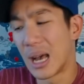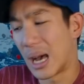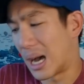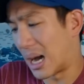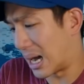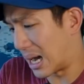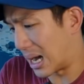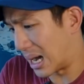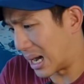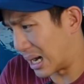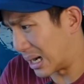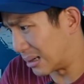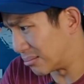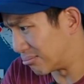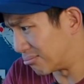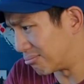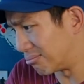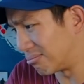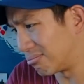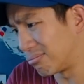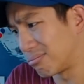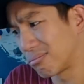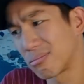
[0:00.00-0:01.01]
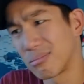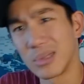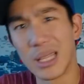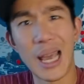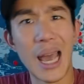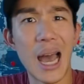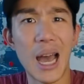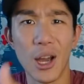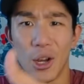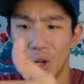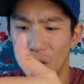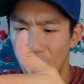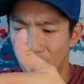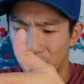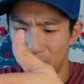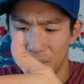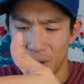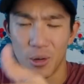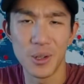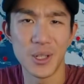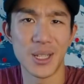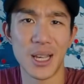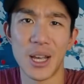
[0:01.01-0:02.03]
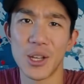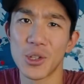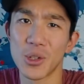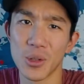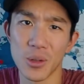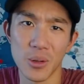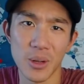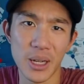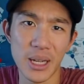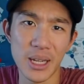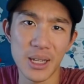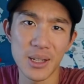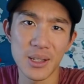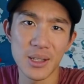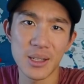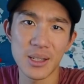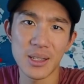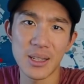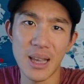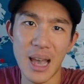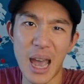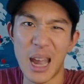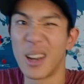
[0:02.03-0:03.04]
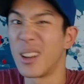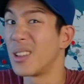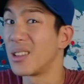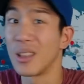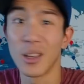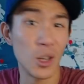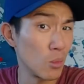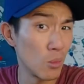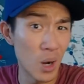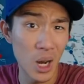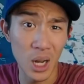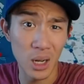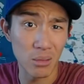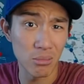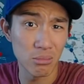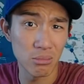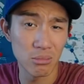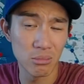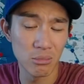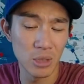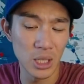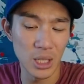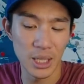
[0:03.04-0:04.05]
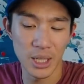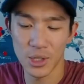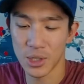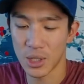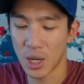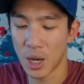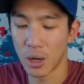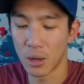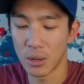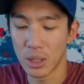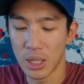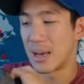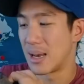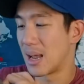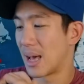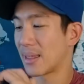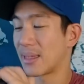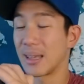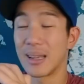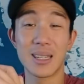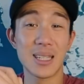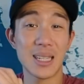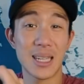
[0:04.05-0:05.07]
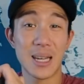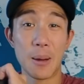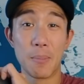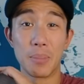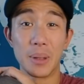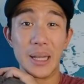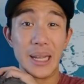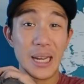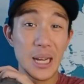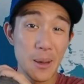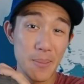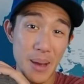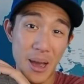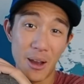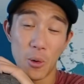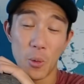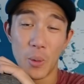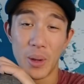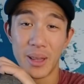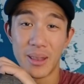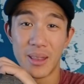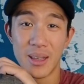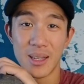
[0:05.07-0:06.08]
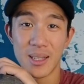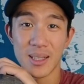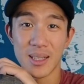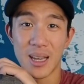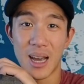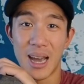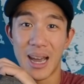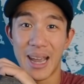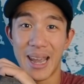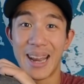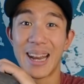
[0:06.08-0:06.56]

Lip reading: Yeah, GoPro accessories, anything you want, really. So nothing to complain about with this guy.